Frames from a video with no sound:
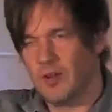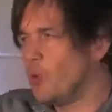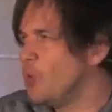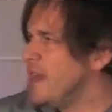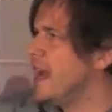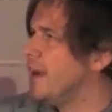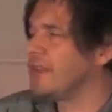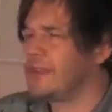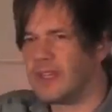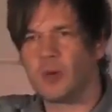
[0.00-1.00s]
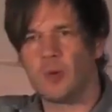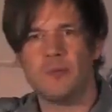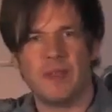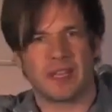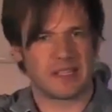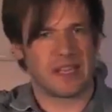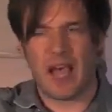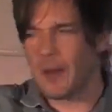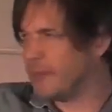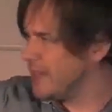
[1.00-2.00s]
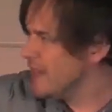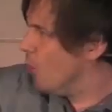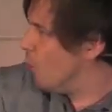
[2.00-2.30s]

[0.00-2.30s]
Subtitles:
We have the thing that will make us happy.